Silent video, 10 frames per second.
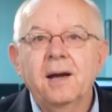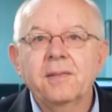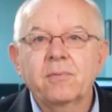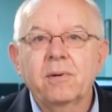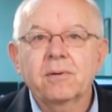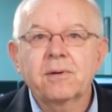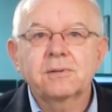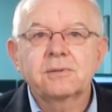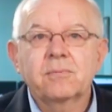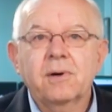And the roller
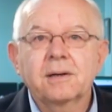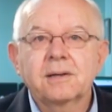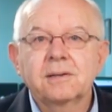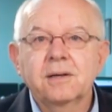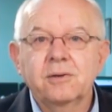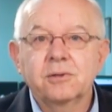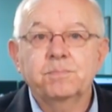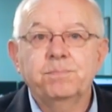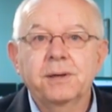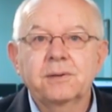coaster ride continues.
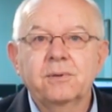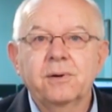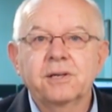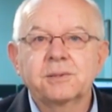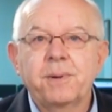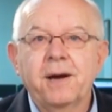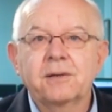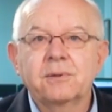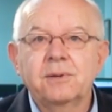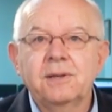Bitcoin is
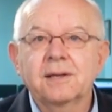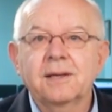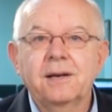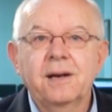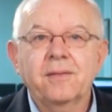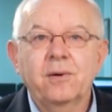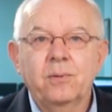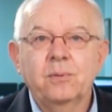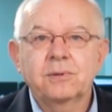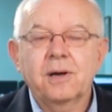powered to yet another
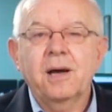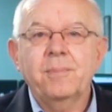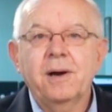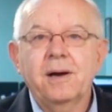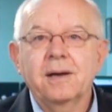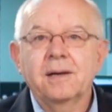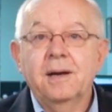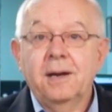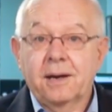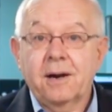all-time high,
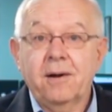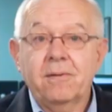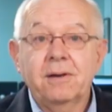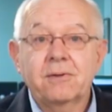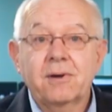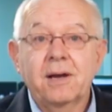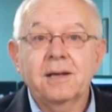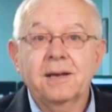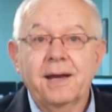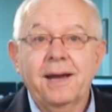currently
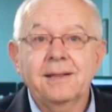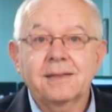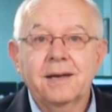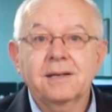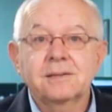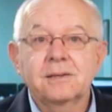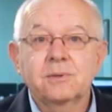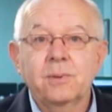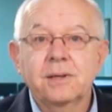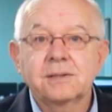trading at
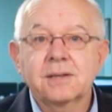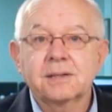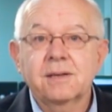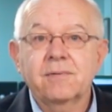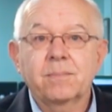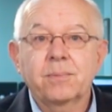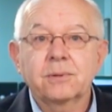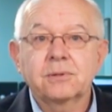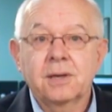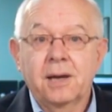8,026, having
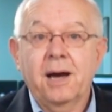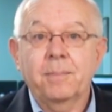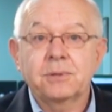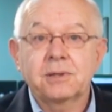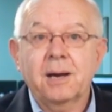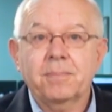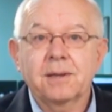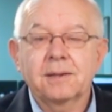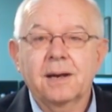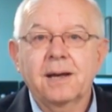pushed up
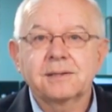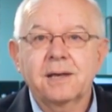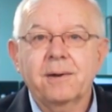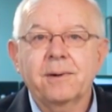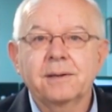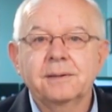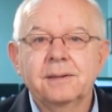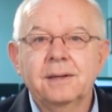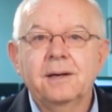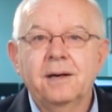sharply in the last hour.
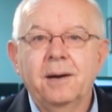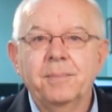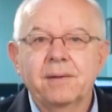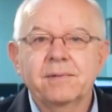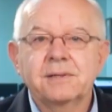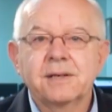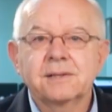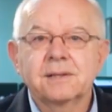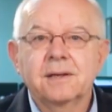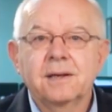I'm David
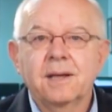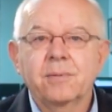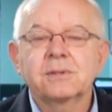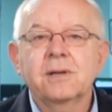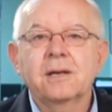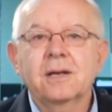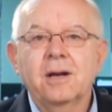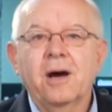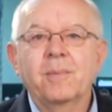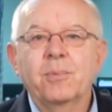Chaston. That was 90 at
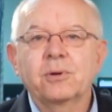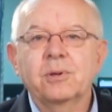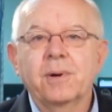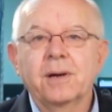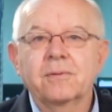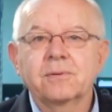9, brought to you by